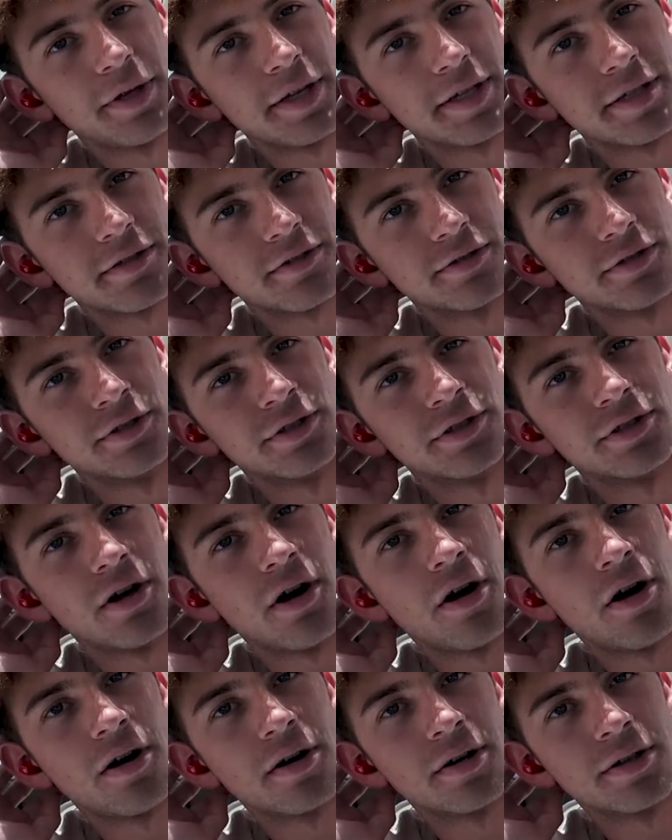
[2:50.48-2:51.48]
play certain
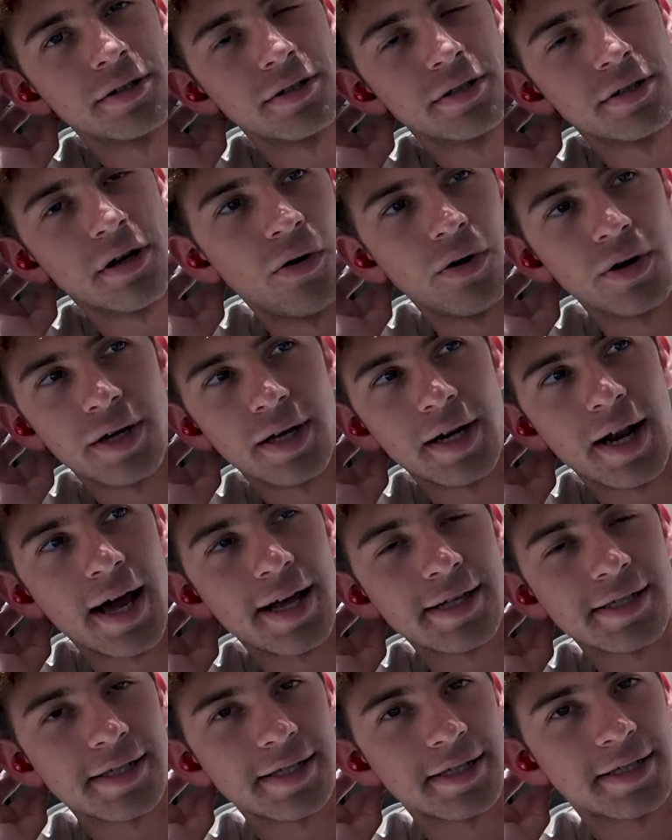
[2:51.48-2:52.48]
songs, or you can
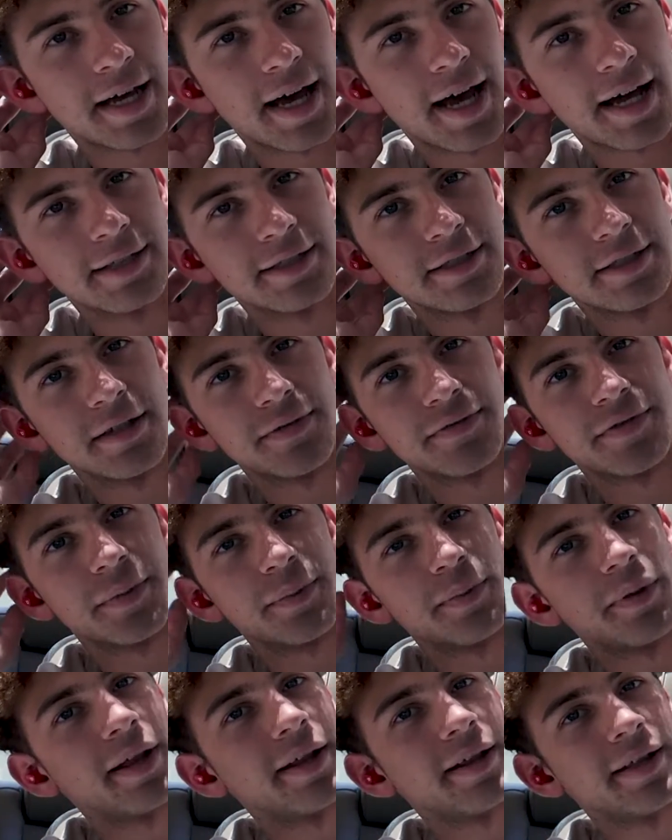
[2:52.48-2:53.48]
ask it to add stuff to
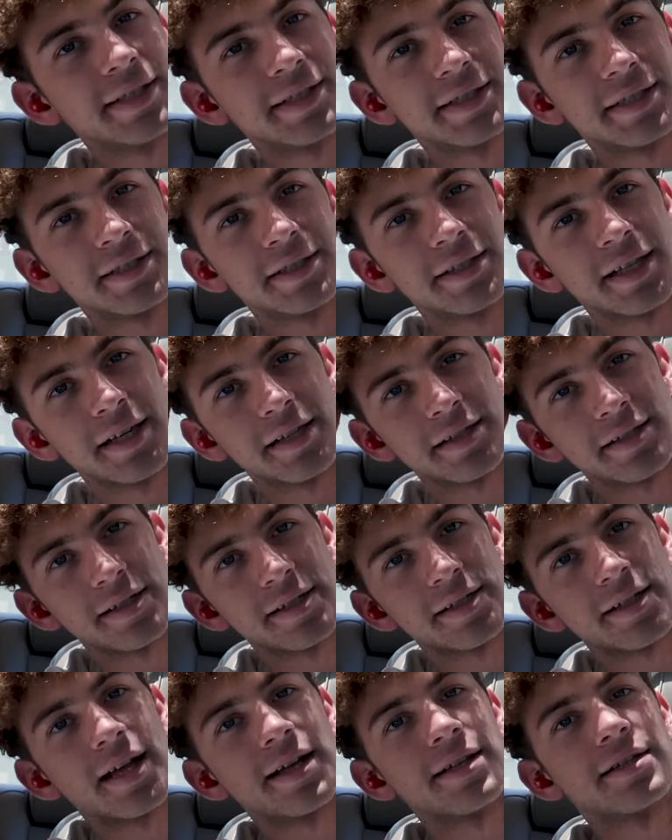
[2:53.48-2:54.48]
playlists and things
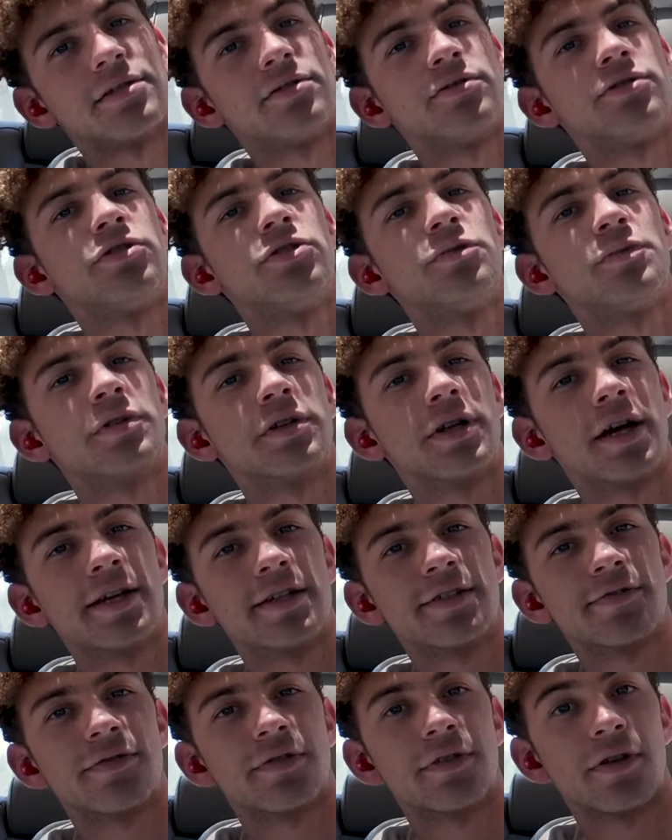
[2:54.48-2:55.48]
like that. So it's super
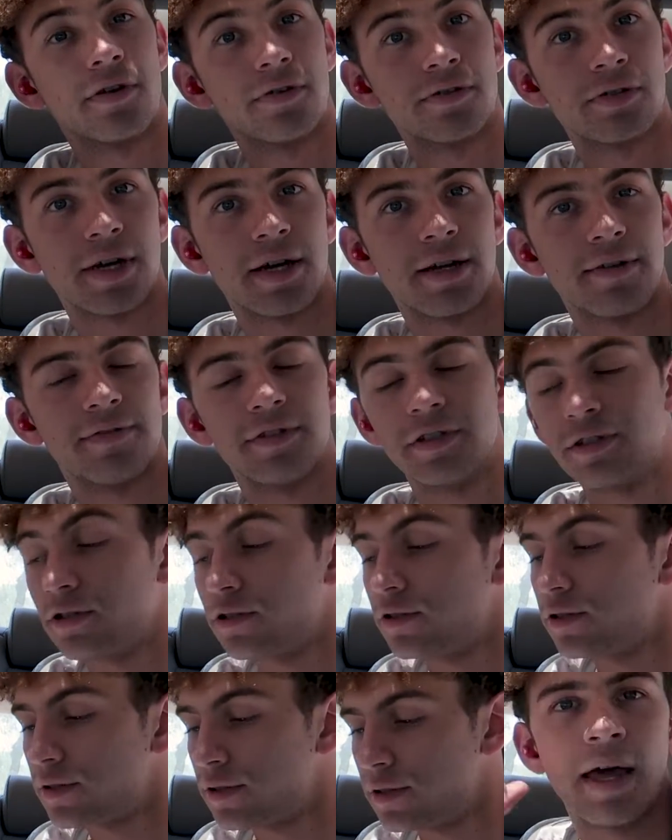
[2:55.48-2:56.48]
nice for those kind of
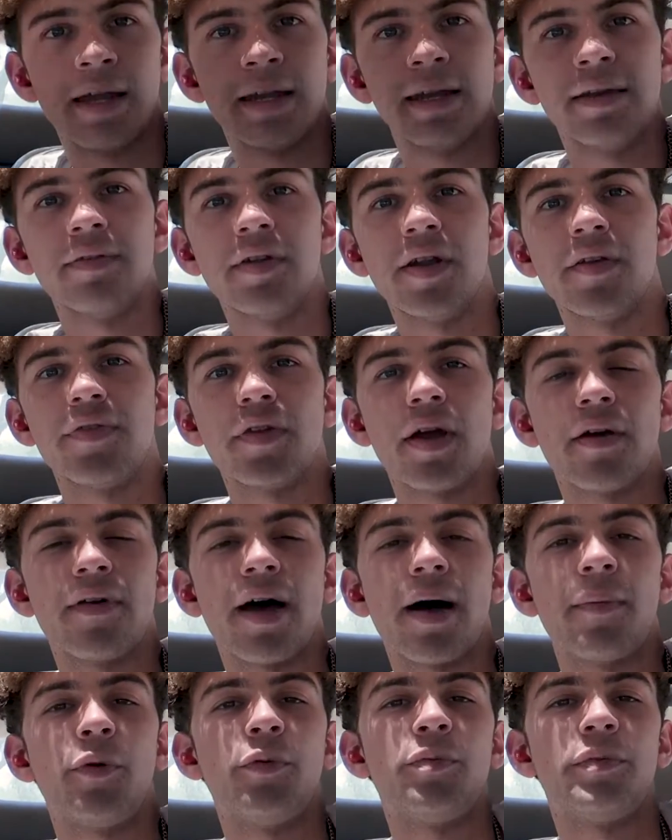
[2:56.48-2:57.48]
features. And even if you have
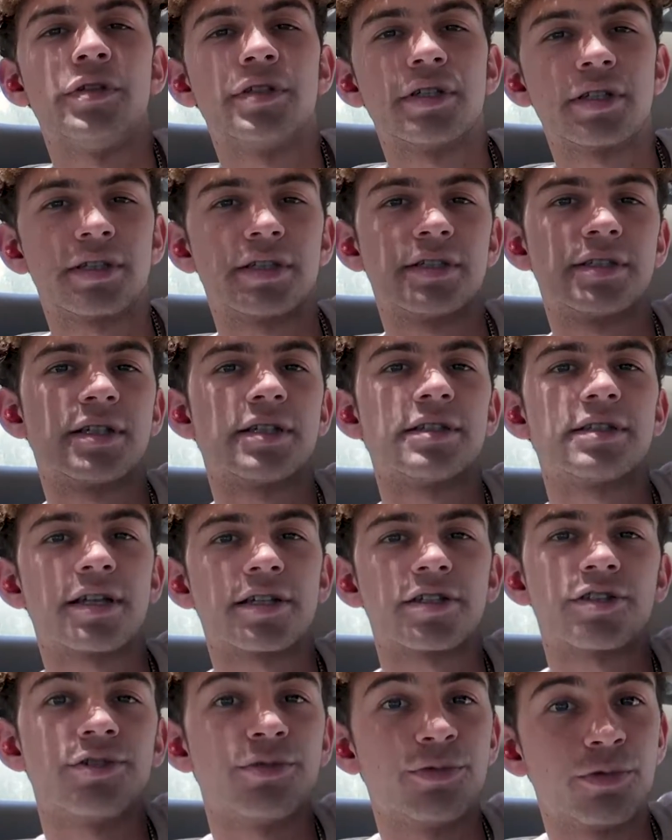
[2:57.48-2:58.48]
Apple Music, this does
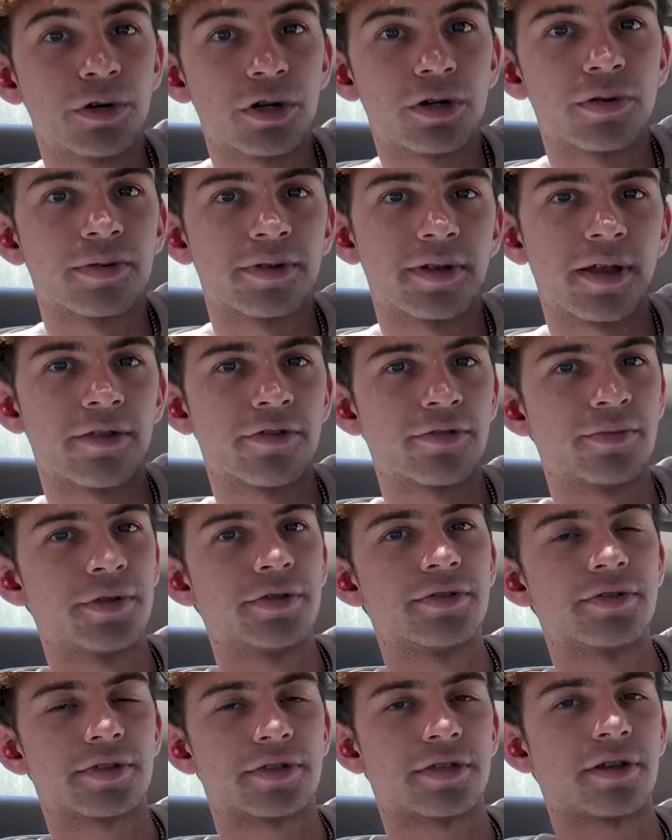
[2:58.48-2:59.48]
actually work with other
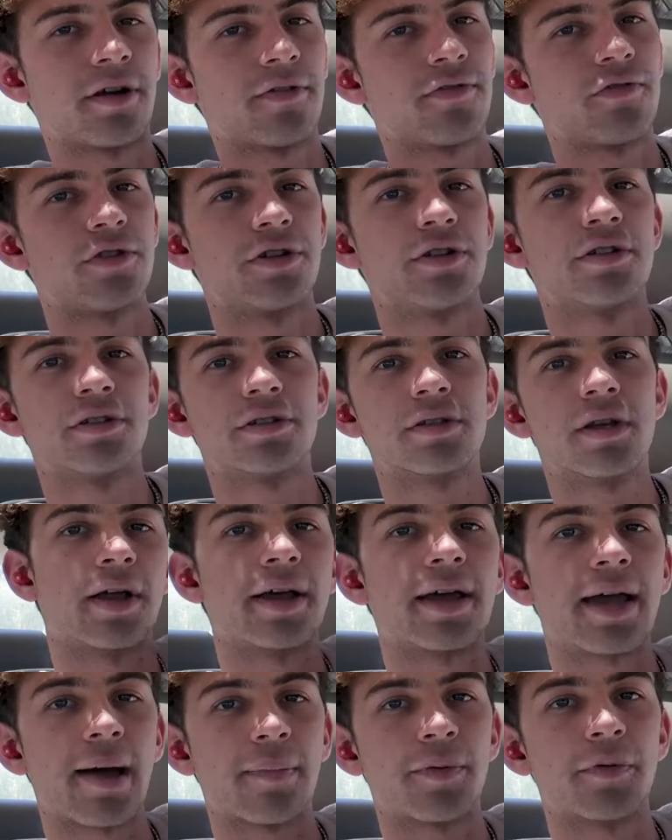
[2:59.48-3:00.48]
music softwares.
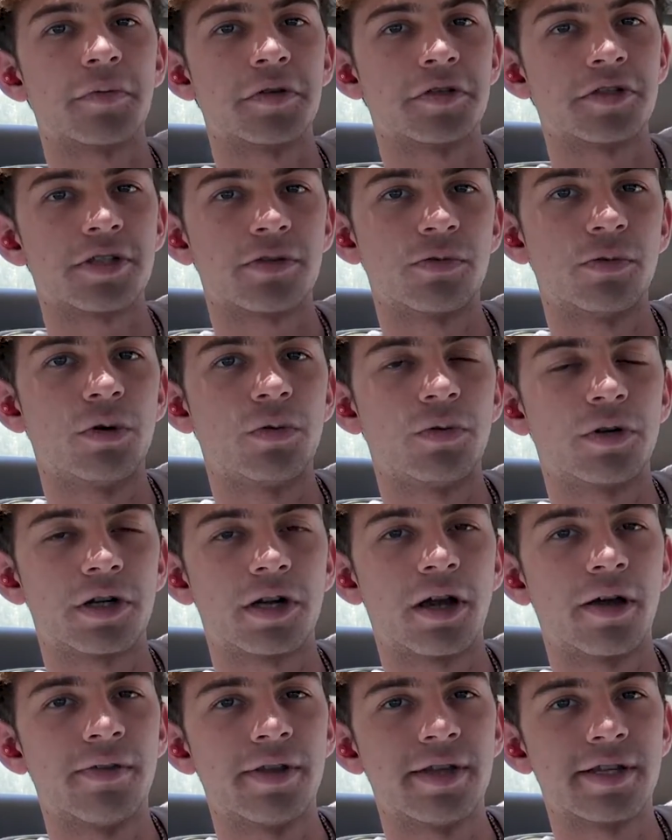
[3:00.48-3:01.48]
Like Apple Music will work
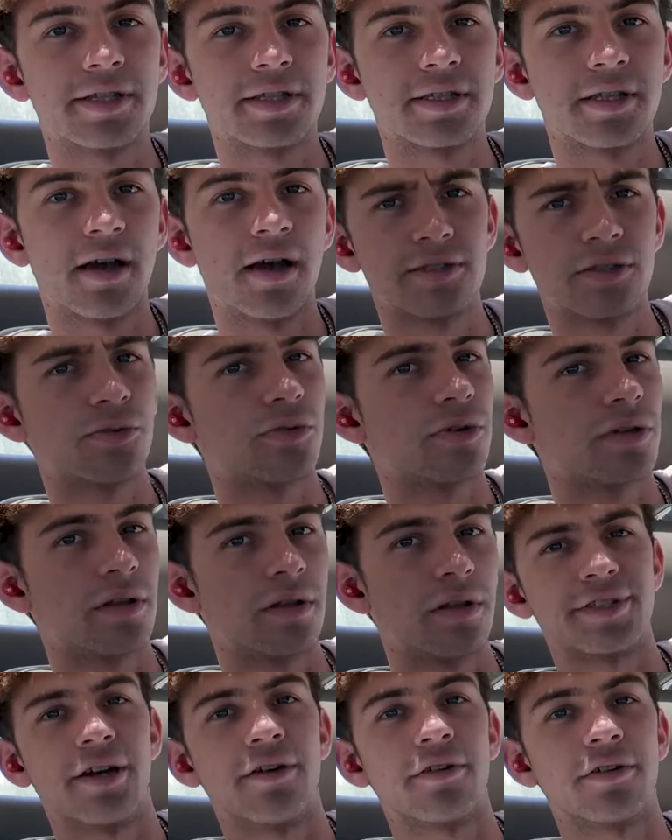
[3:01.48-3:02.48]
on this, so will
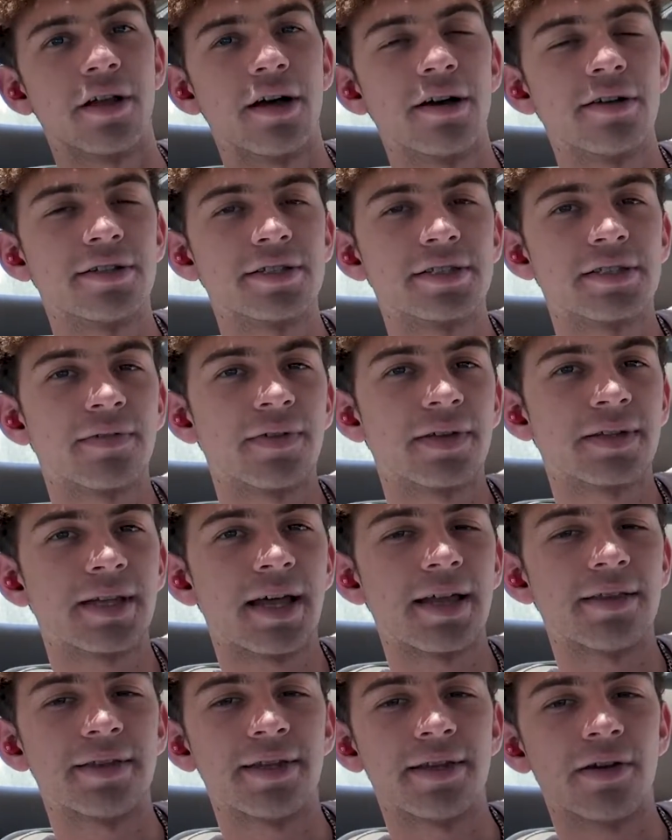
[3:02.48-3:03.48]
SoundCloud and stuff like
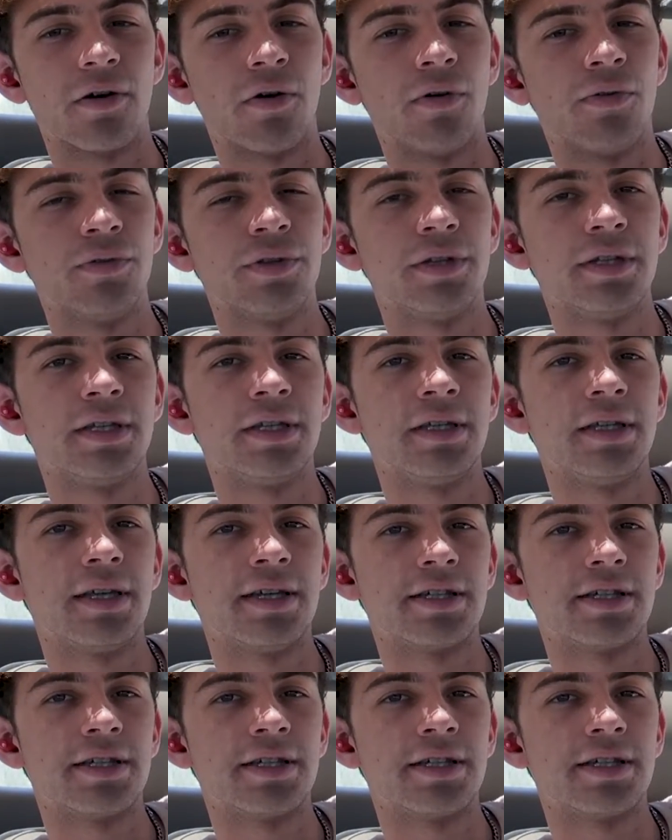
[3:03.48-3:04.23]
that. The only